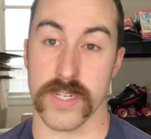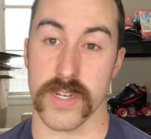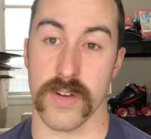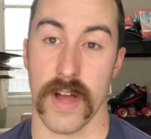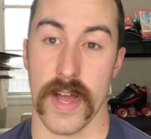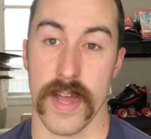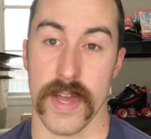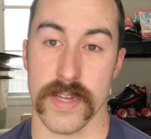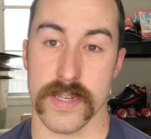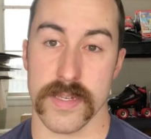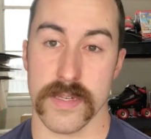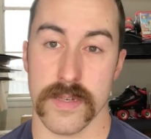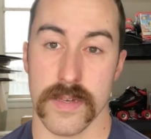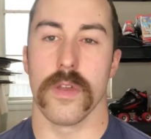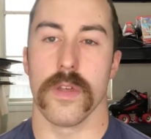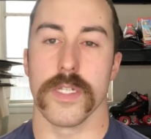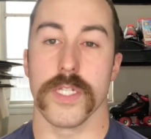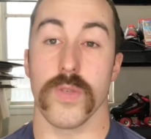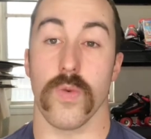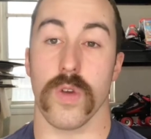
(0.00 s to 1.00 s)
Class.
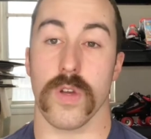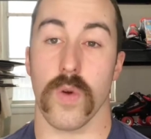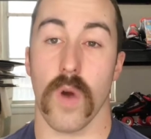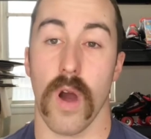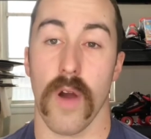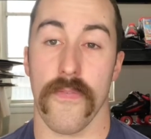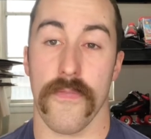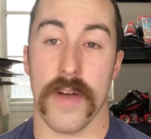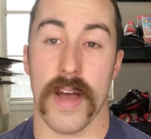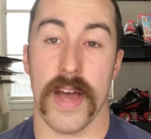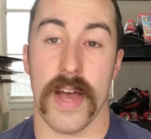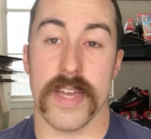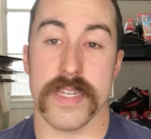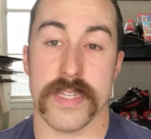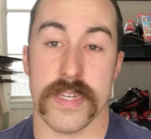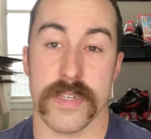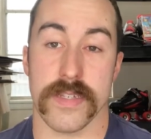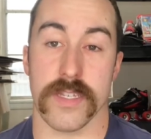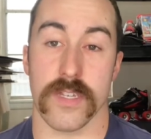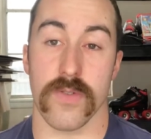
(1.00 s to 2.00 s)
So what
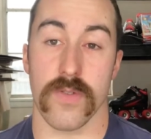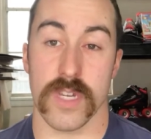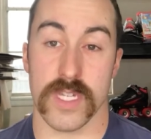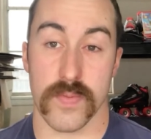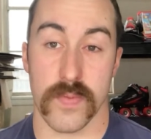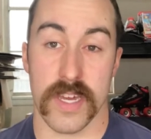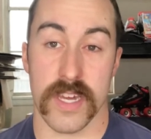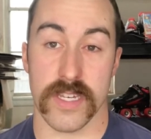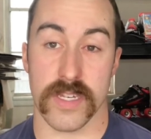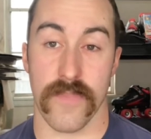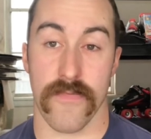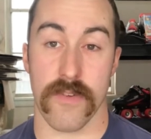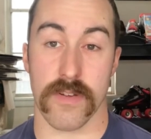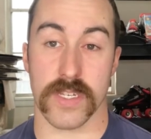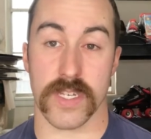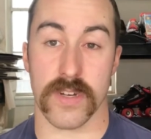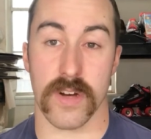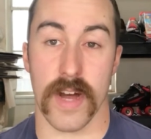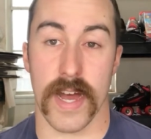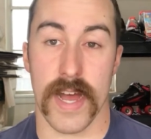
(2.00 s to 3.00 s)
qualifies as USPS
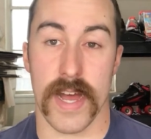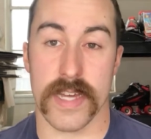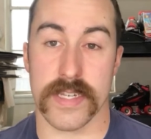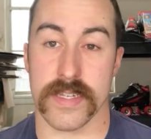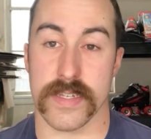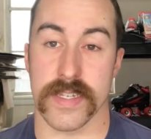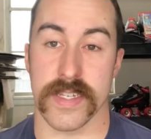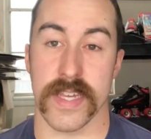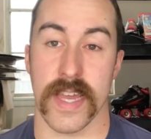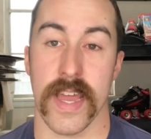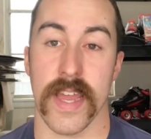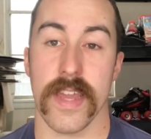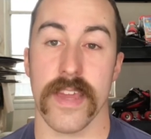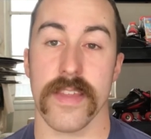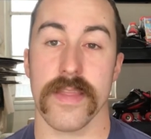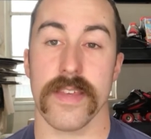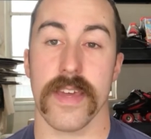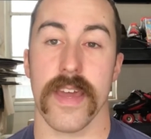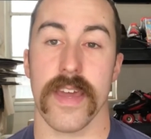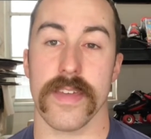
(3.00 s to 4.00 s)
First Class is
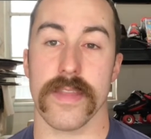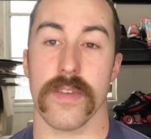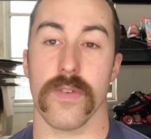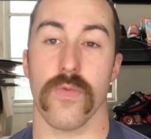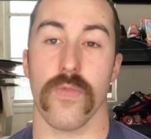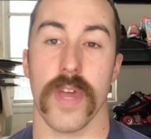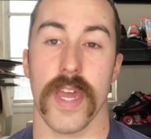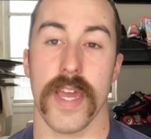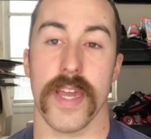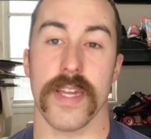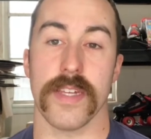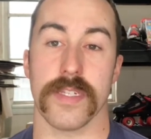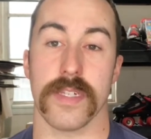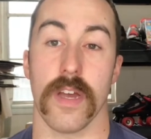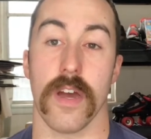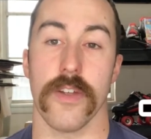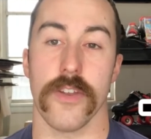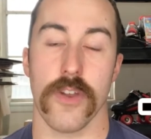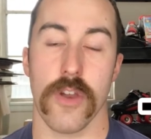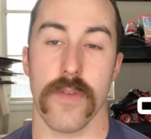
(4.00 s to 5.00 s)
anything that weighs
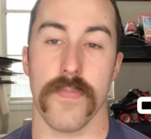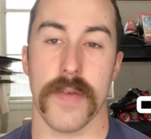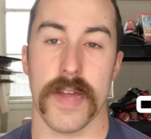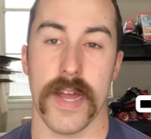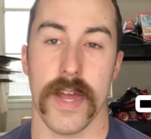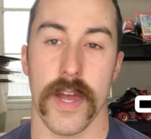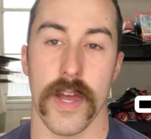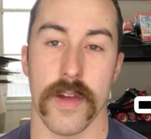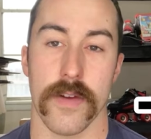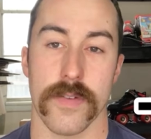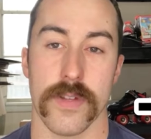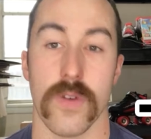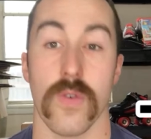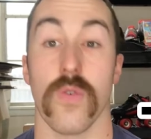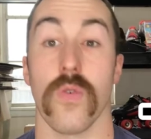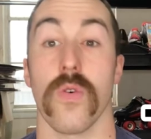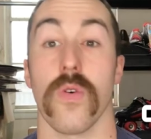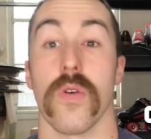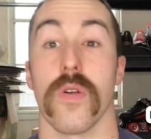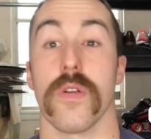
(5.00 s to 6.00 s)
under a pound
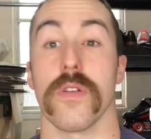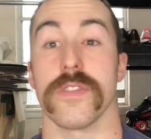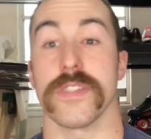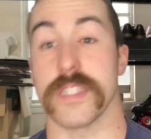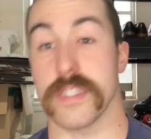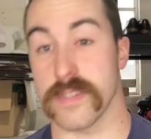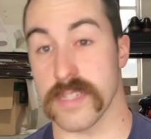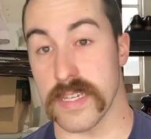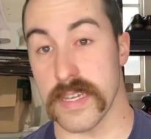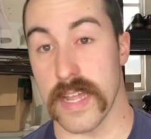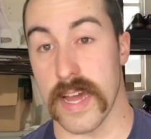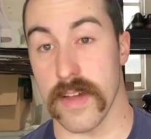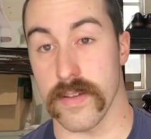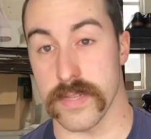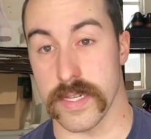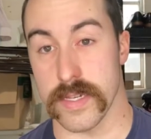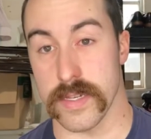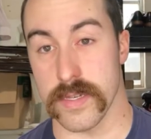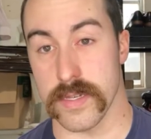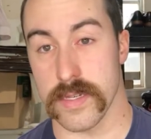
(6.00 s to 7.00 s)
or 16
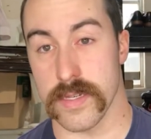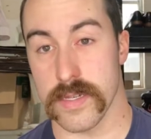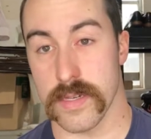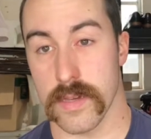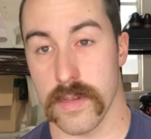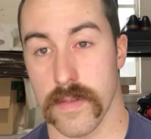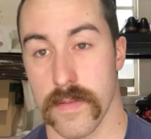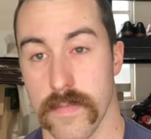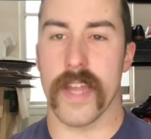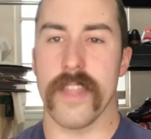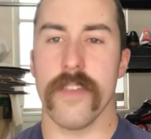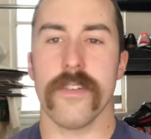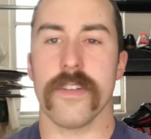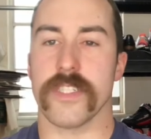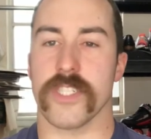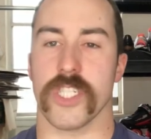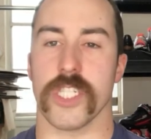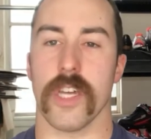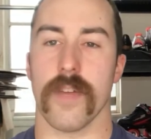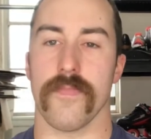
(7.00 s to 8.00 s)
ounces. And you can
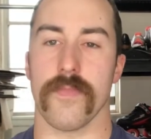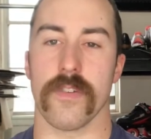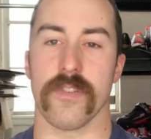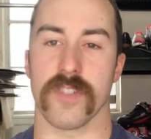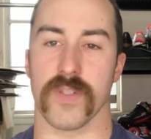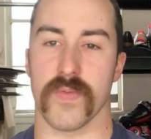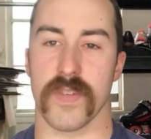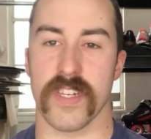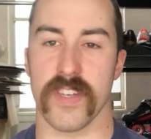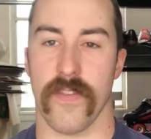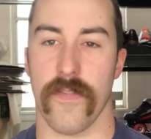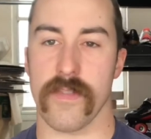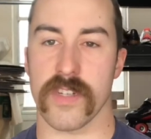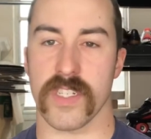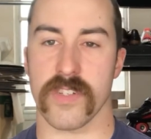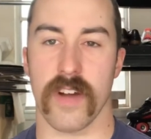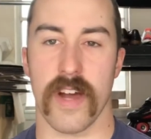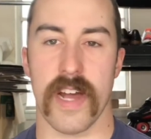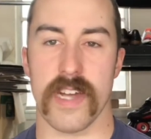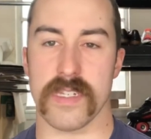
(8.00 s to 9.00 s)
ship USPS
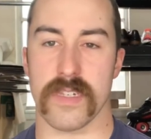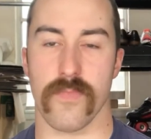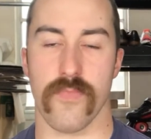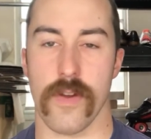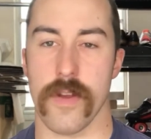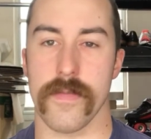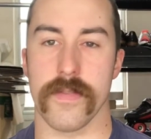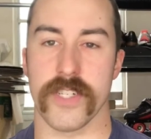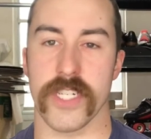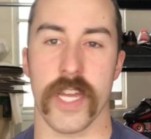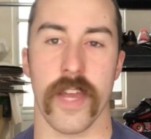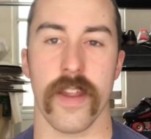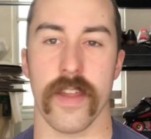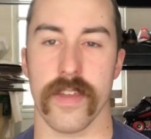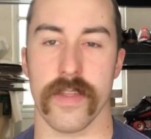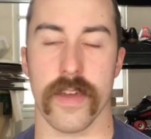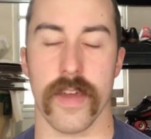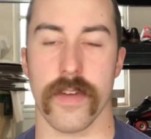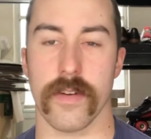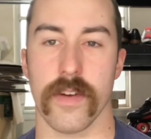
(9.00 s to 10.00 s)
First Class on pretty much
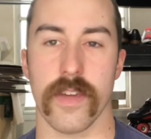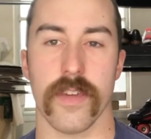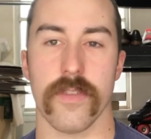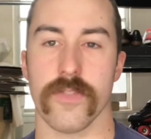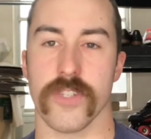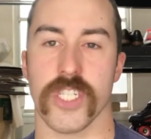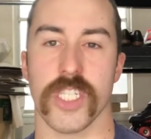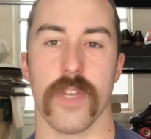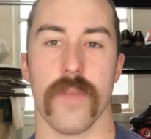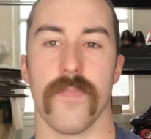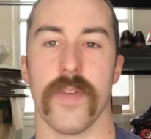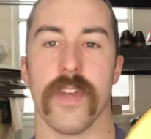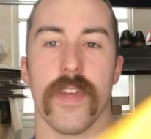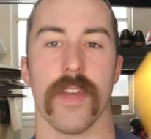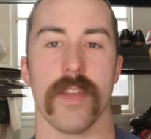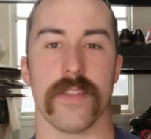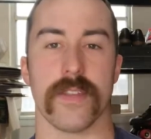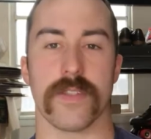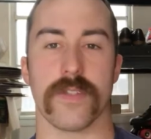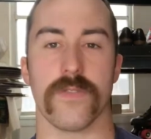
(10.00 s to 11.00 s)
anything. Like you can ship it
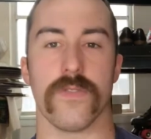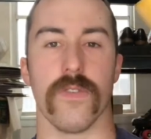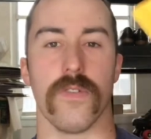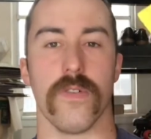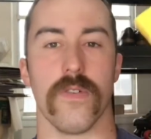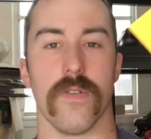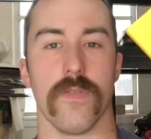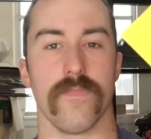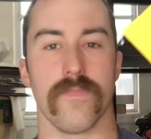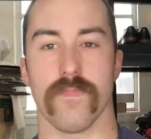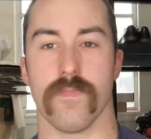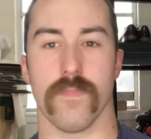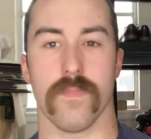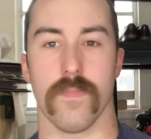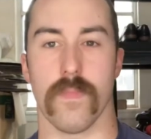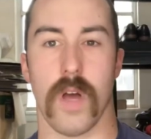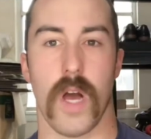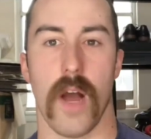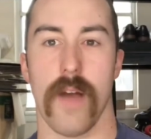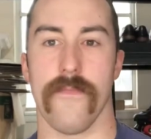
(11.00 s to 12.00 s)
in this little
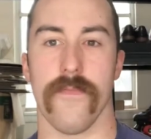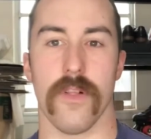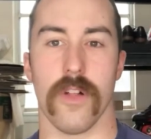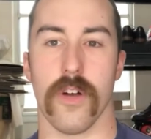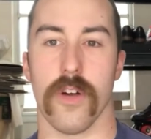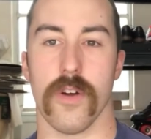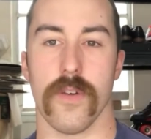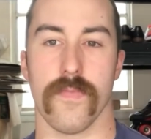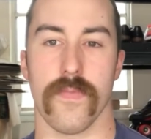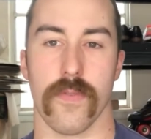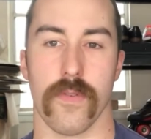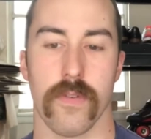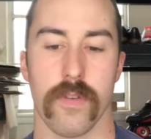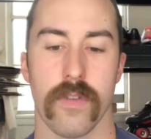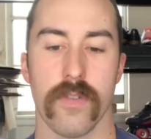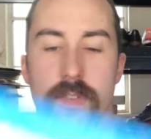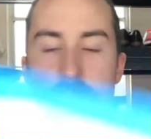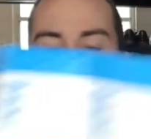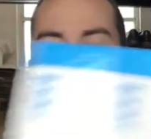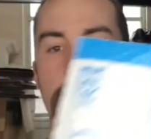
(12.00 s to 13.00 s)
envelope, or
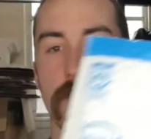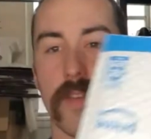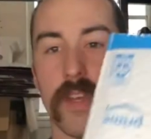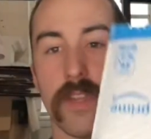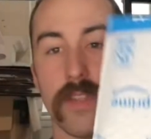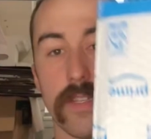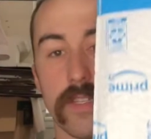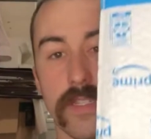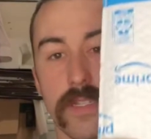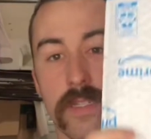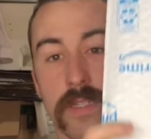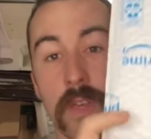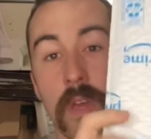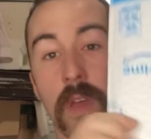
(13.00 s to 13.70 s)
you can ship it in this